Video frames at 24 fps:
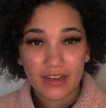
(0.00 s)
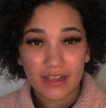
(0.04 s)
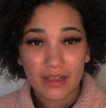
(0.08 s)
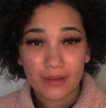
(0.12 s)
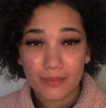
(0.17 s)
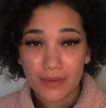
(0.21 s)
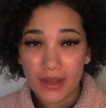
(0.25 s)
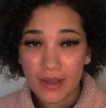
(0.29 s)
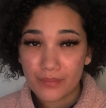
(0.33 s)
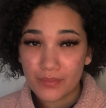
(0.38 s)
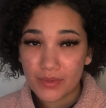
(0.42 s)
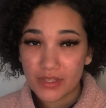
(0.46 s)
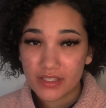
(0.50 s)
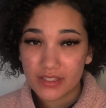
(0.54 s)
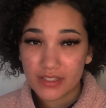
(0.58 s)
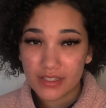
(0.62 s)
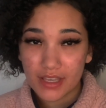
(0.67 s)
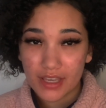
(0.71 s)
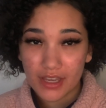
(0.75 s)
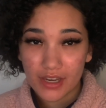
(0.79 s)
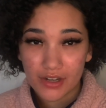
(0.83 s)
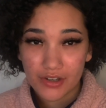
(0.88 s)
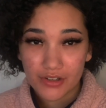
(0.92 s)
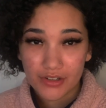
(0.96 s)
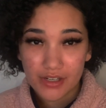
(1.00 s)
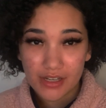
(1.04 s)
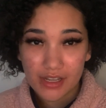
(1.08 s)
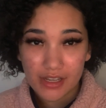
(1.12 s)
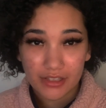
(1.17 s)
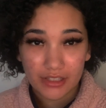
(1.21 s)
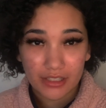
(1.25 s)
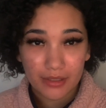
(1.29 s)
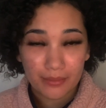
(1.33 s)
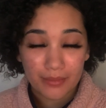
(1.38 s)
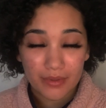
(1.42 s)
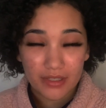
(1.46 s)
It might be scary
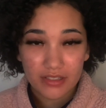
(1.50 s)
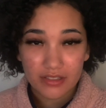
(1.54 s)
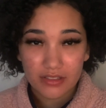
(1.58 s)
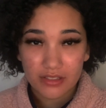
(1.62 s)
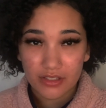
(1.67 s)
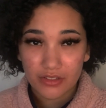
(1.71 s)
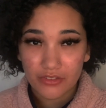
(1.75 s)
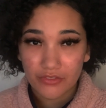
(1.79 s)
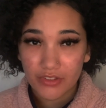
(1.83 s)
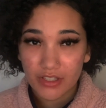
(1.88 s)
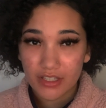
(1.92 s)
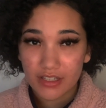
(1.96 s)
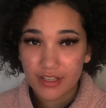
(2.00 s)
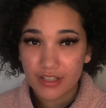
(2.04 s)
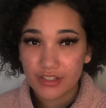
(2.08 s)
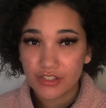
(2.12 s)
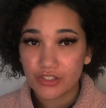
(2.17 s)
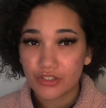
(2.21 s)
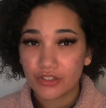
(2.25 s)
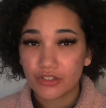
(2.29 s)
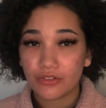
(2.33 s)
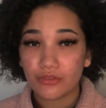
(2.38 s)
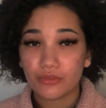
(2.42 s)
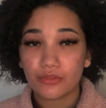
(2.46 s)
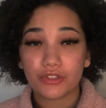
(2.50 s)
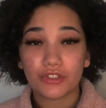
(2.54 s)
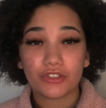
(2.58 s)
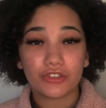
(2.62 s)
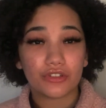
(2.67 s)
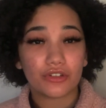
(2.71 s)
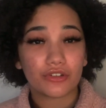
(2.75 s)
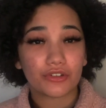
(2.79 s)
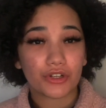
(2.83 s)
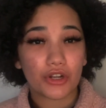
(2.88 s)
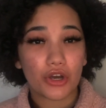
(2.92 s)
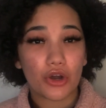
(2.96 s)
in the midst of it because you
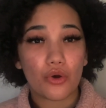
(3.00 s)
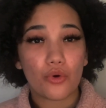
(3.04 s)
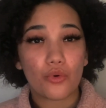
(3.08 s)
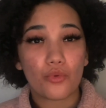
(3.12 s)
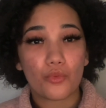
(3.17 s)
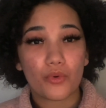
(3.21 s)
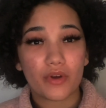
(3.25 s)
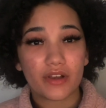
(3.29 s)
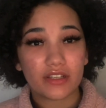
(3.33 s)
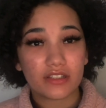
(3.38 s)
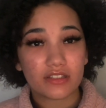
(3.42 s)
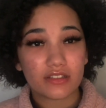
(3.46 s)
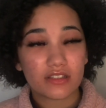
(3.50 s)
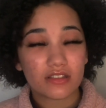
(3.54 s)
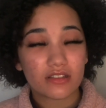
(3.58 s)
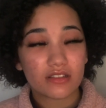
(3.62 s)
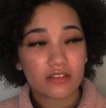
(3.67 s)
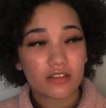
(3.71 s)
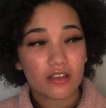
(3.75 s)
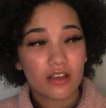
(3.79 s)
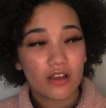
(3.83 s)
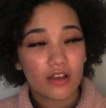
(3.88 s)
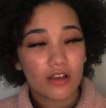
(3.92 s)
don't know what's